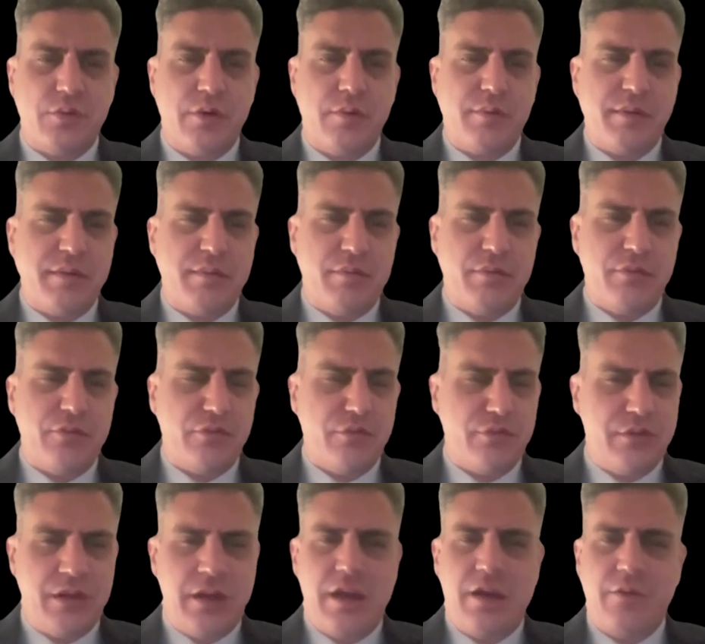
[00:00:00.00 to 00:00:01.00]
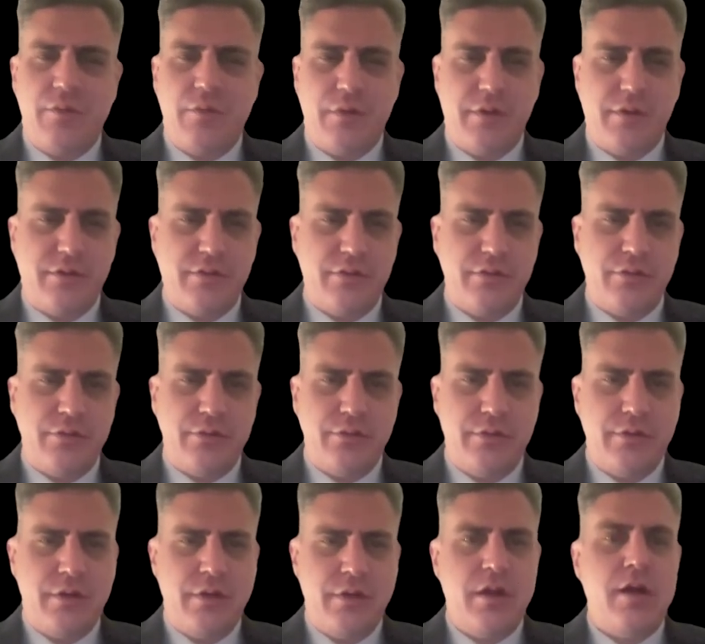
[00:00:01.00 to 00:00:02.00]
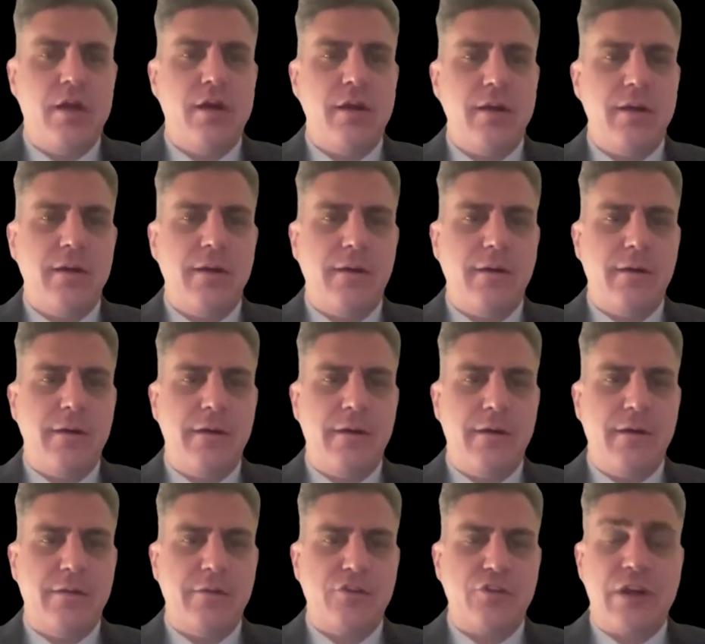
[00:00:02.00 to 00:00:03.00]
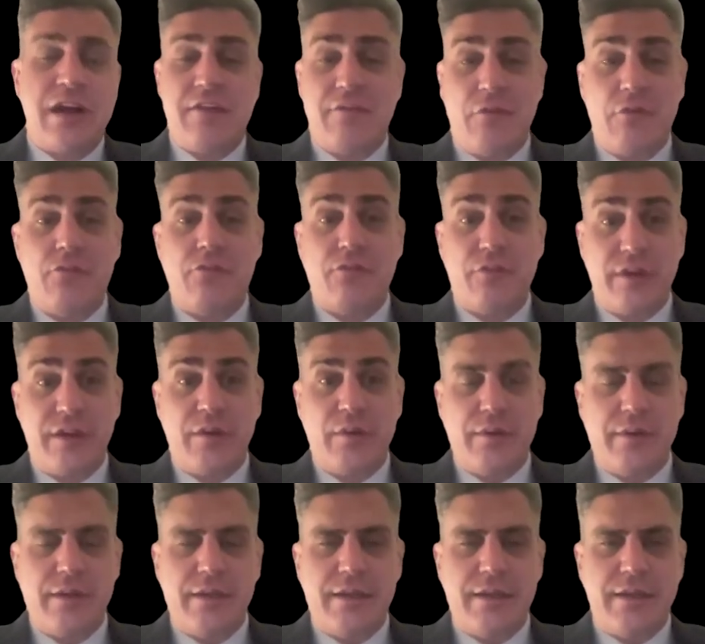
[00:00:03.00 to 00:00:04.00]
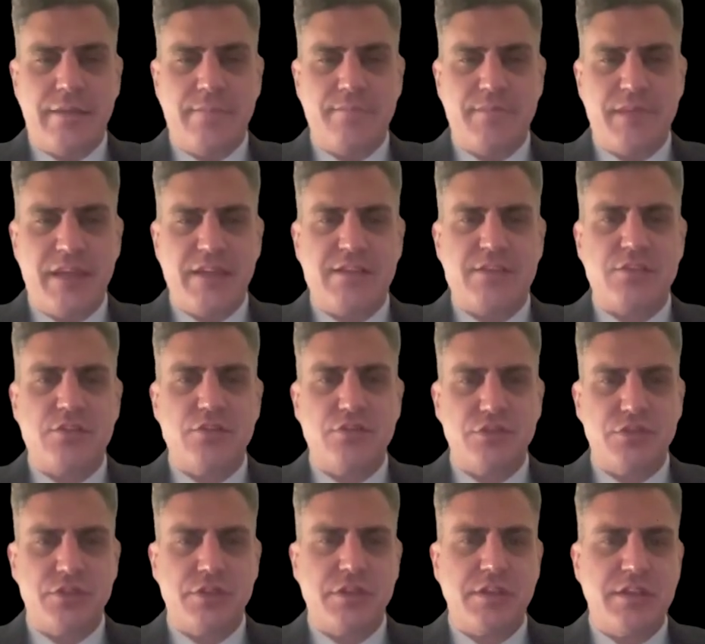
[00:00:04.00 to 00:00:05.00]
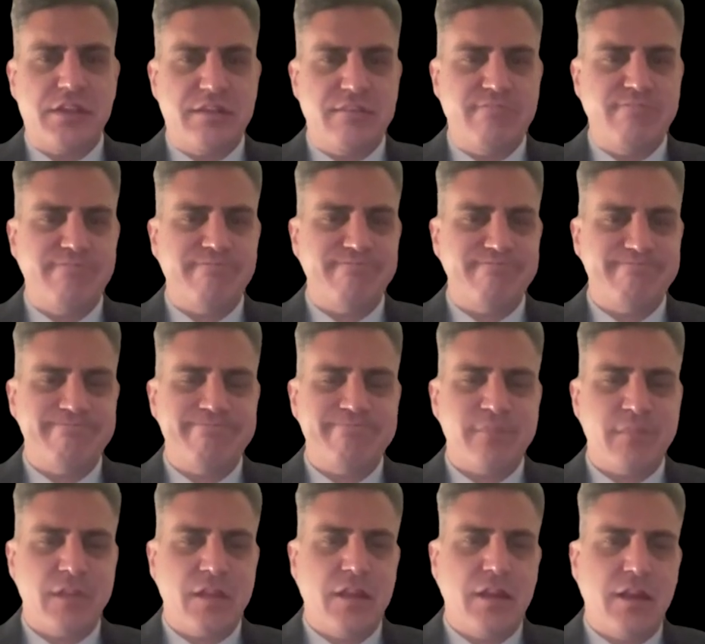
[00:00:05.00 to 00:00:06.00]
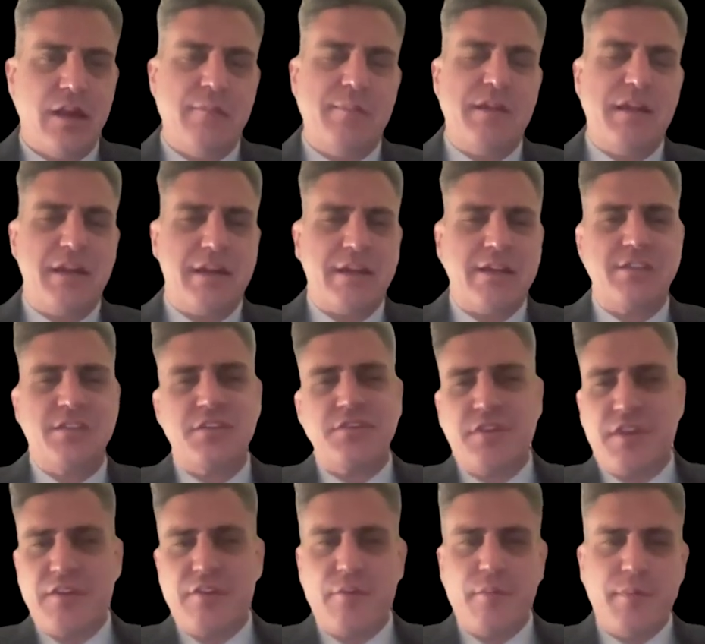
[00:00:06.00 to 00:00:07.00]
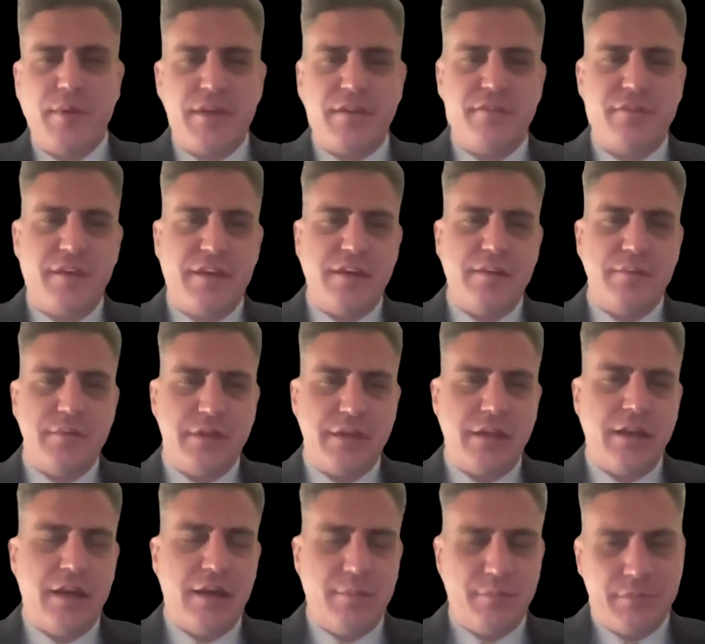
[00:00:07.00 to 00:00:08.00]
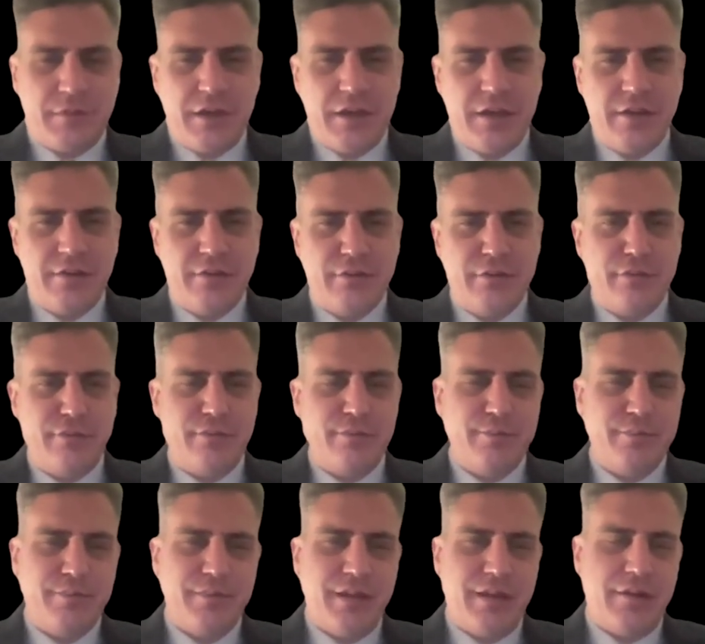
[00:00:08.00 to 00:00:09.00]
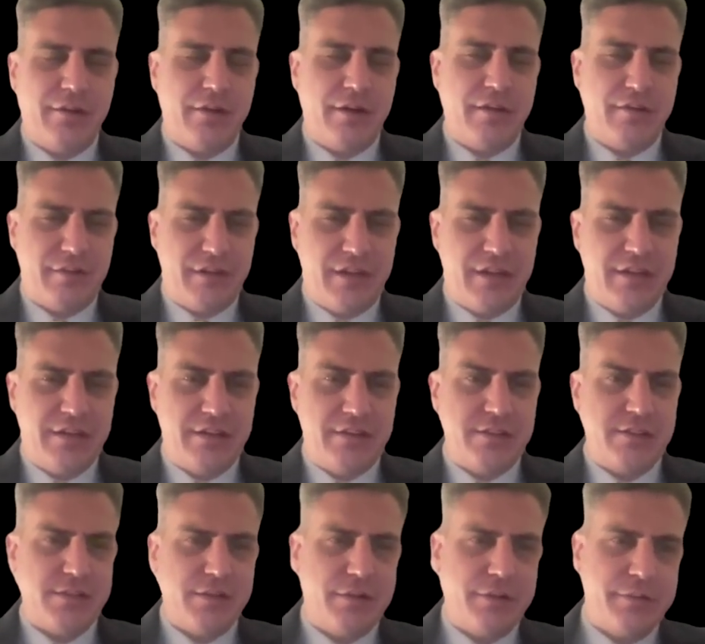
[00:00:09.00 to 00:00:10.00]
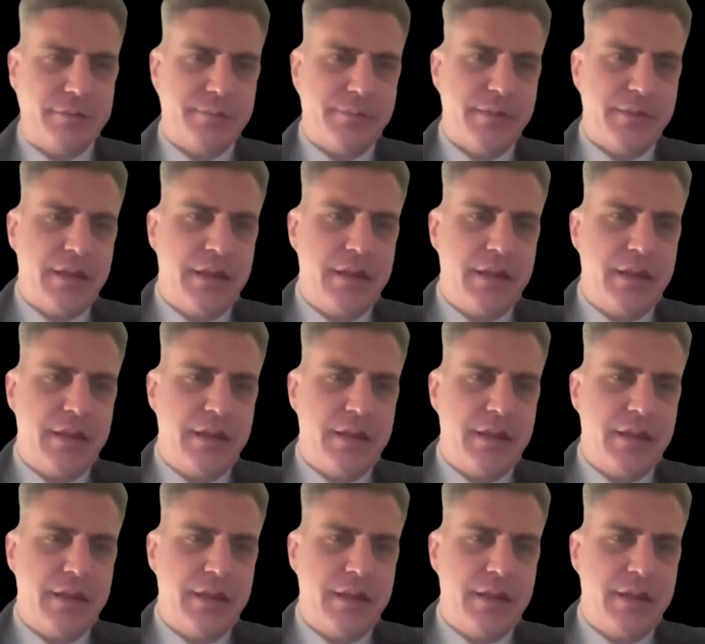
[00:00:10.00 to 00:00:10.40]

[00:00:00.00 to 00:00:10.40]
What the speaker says: where people do not want to travel frequently. That's usually, I mean, I guess if you have a big family, I don't have kids, so